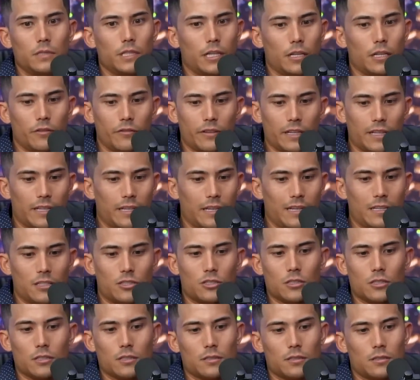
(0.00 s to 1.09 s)
you know,
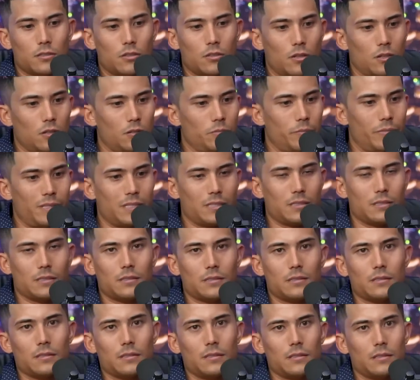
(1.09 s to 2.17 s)
vacation, start new
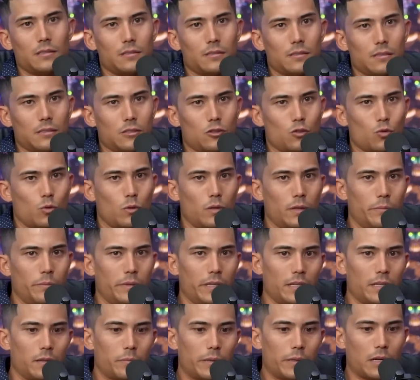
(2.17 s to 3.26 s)
businesses, enjoy
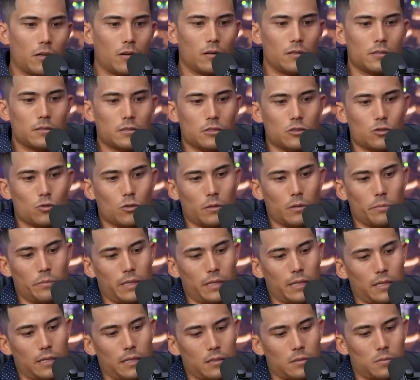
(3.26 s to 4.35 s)
being parents, enjoy
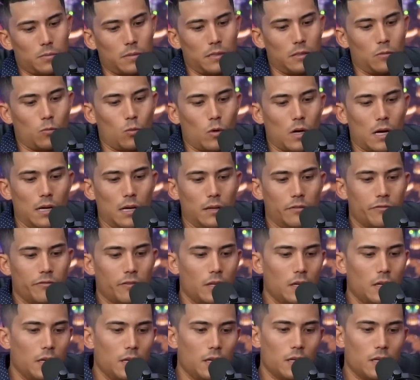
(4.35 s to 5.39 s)
being husband and wife,